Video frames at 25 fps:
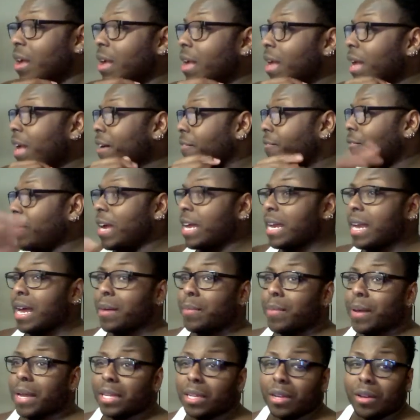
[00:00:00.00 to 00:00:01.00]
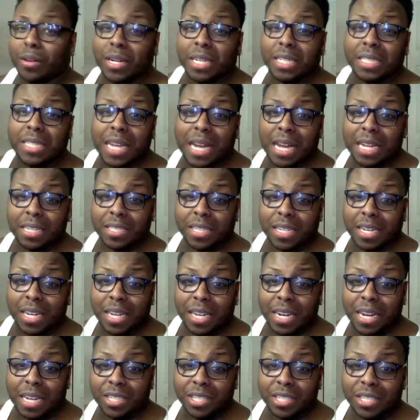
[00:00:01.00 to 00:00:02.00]
In fact, I'll probably go to his house and
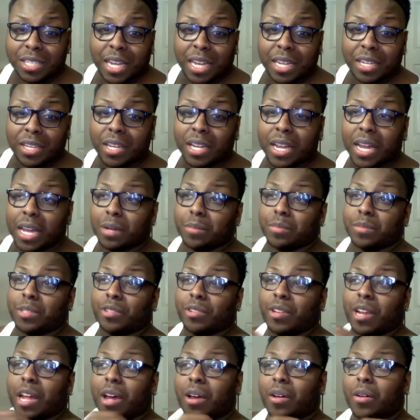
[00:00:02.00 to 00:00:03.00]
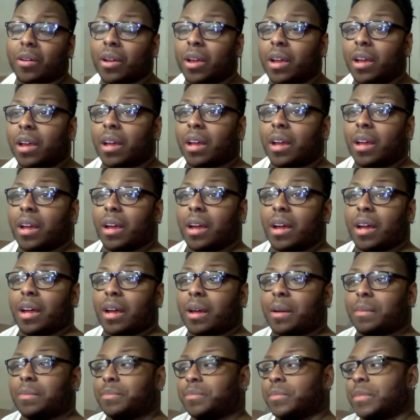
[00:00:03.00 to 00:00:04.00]
eat. I just can't look at him too long,
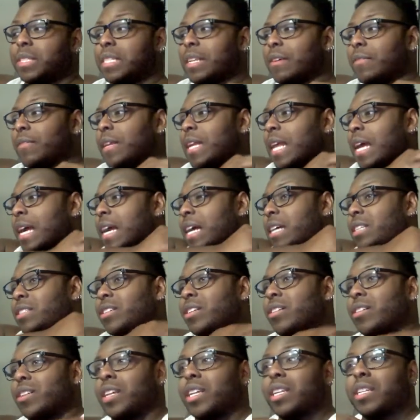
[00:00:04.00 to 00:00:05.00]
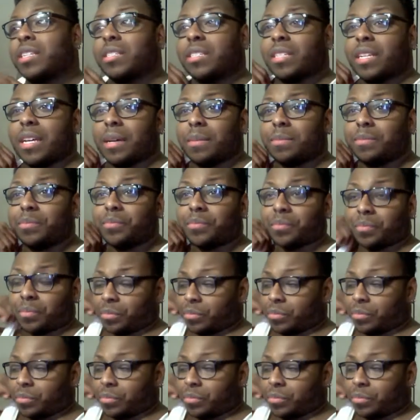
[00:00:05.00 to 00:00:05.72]
because I feel like I'll turn into some.